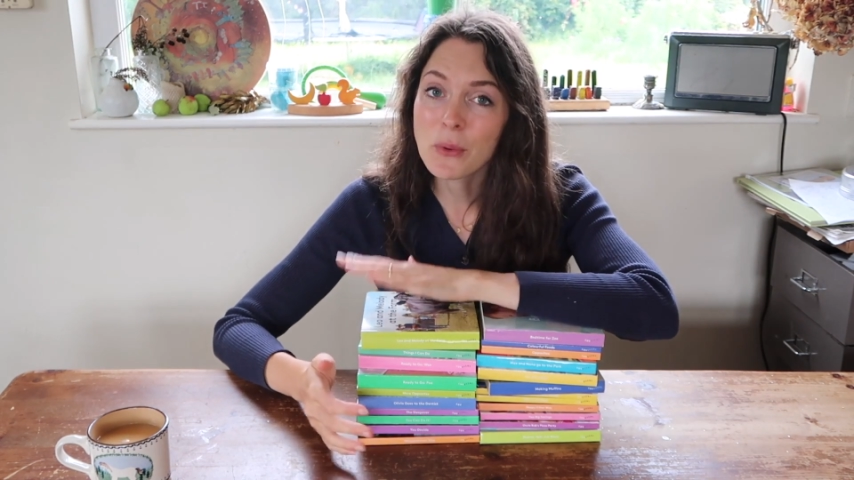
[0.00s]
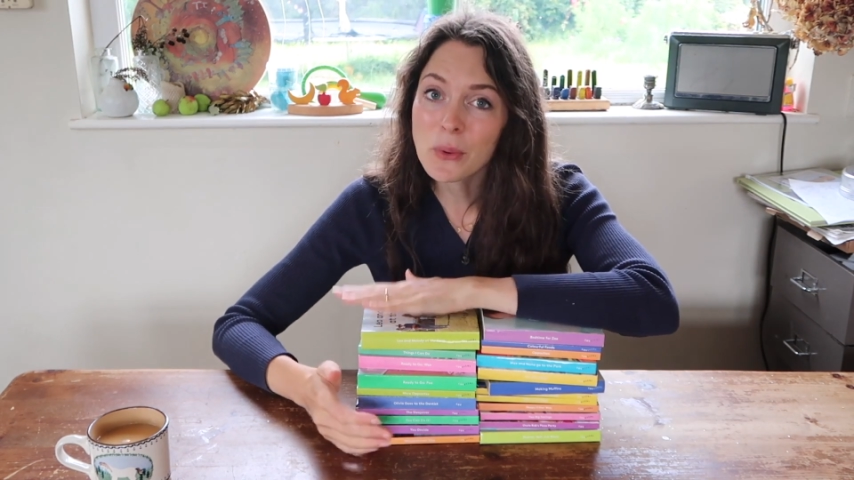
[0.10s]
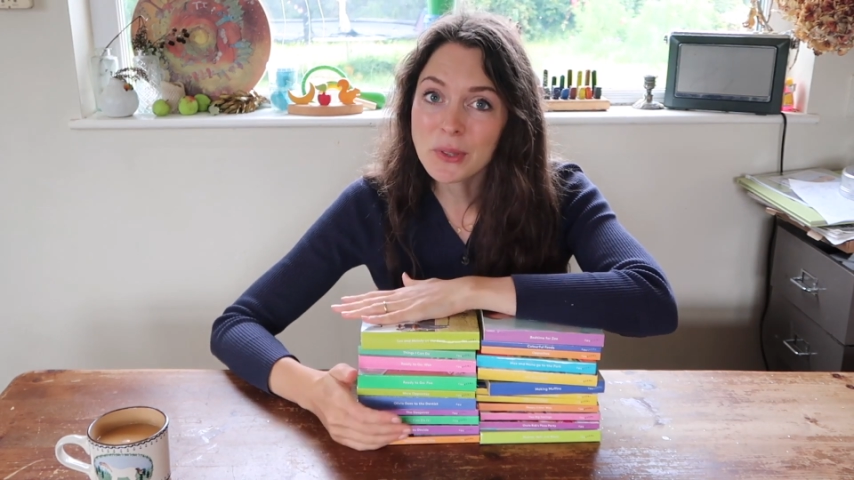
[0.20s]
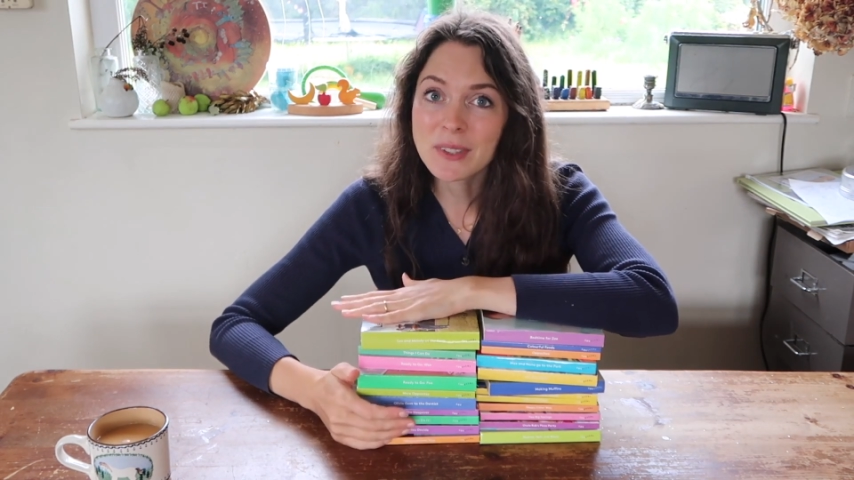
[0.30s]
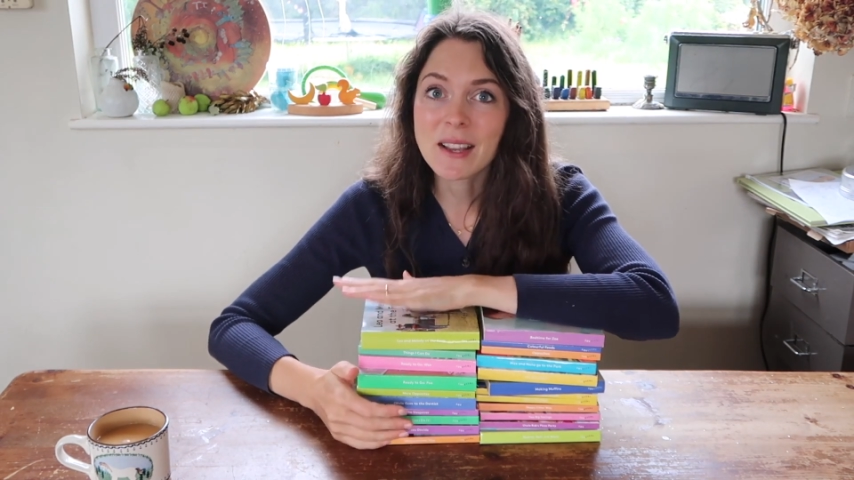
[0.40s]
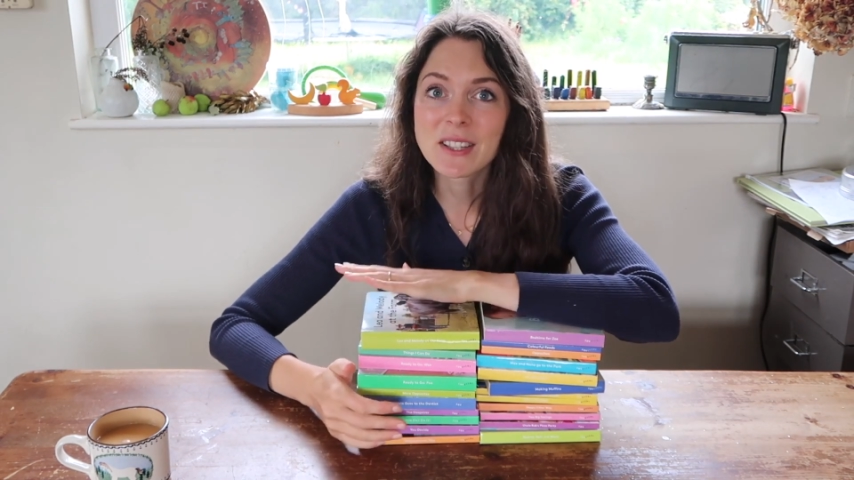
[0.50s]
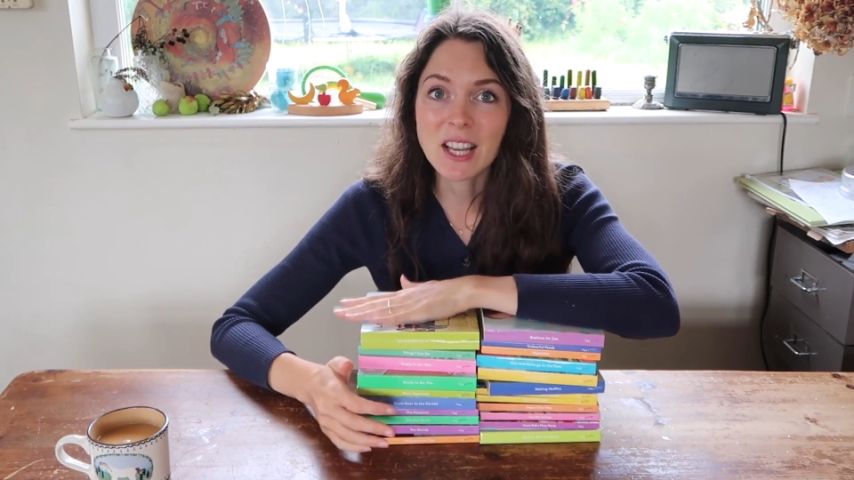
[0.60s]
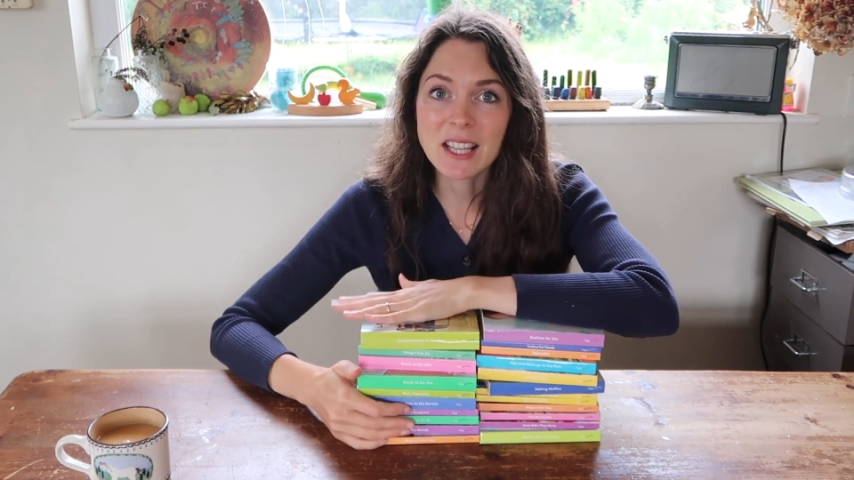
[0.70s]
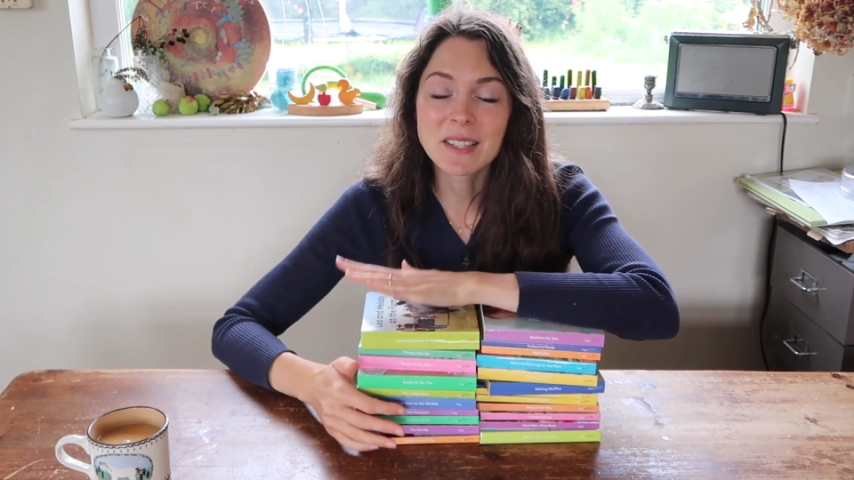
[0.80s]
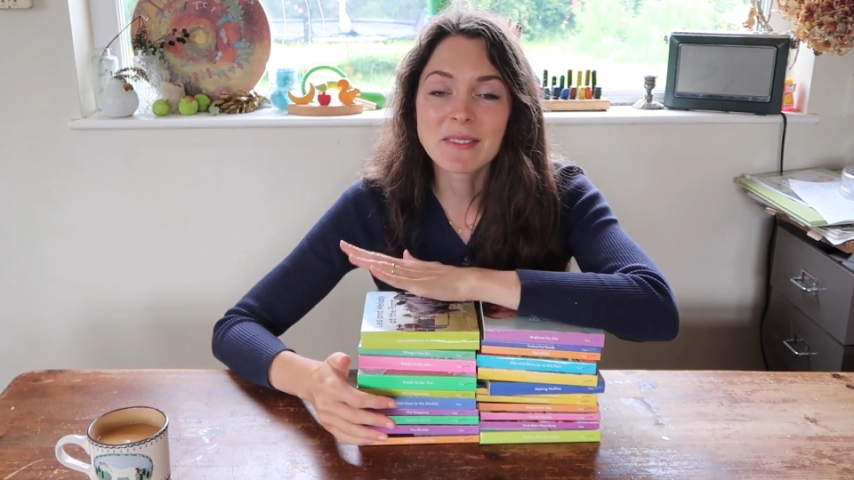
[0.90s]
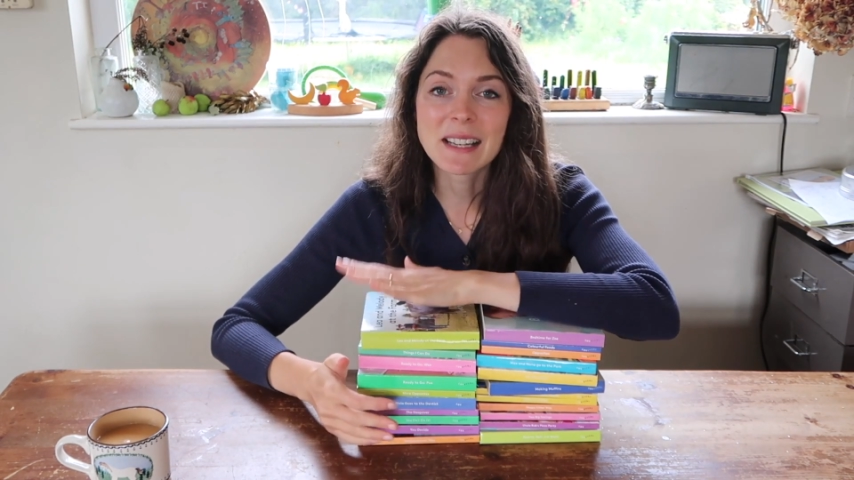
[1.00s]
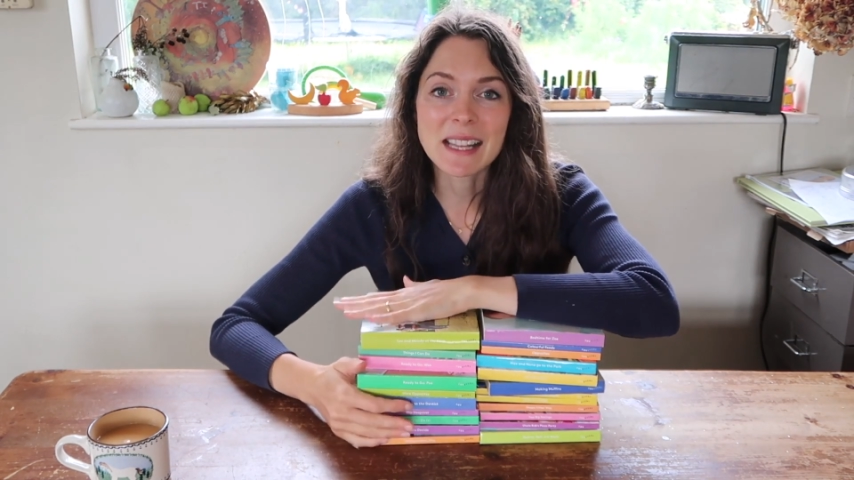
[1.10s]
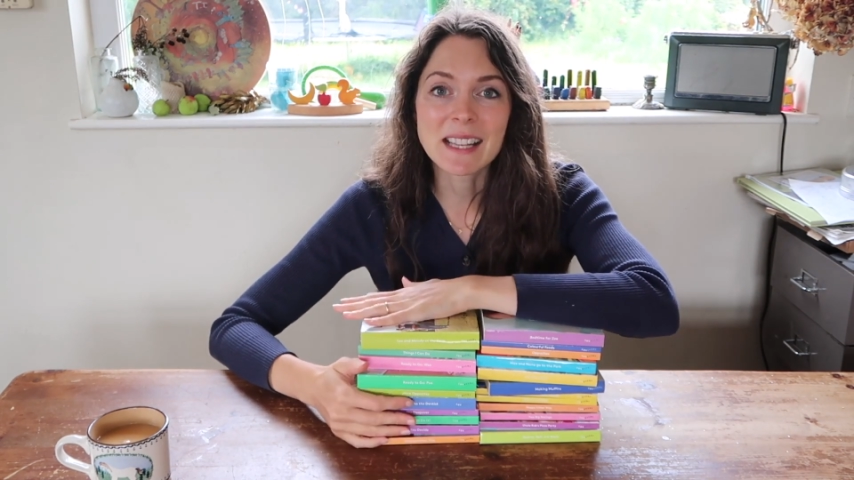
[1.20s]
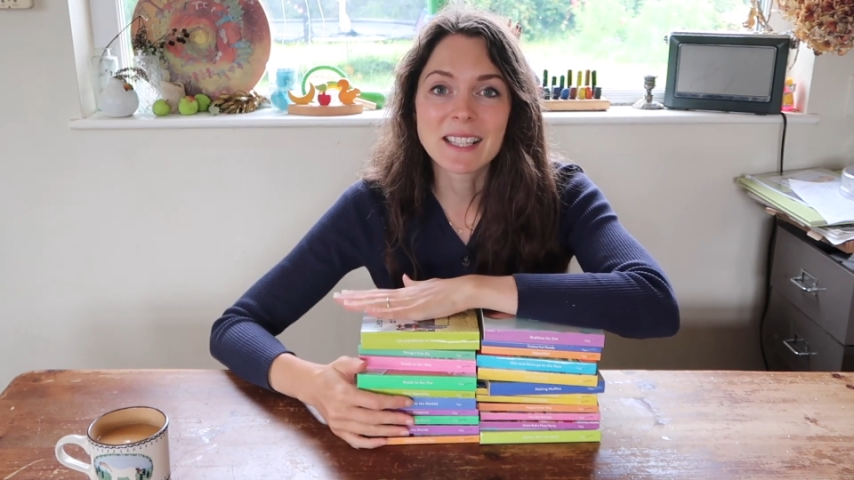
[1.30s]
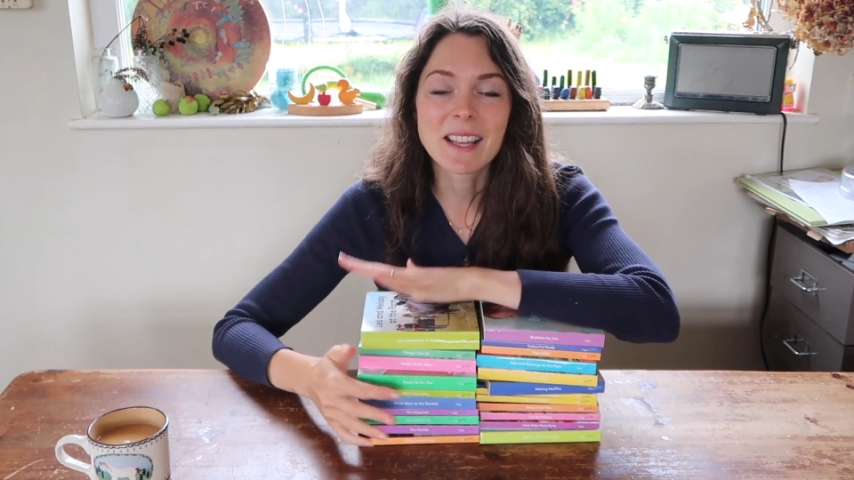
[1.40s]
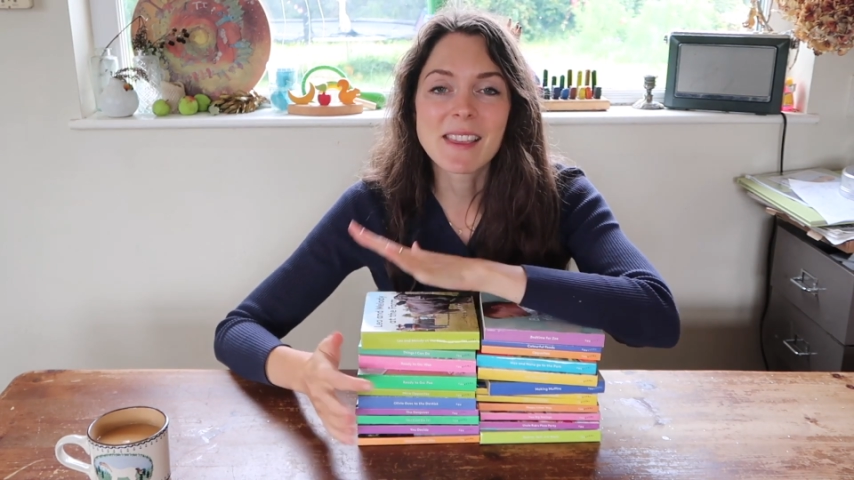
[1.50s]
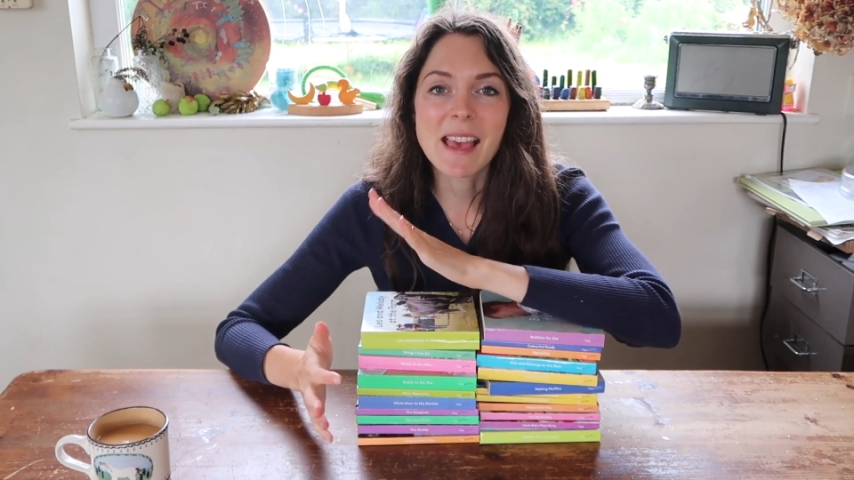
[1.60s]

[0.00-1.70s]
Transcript: also just released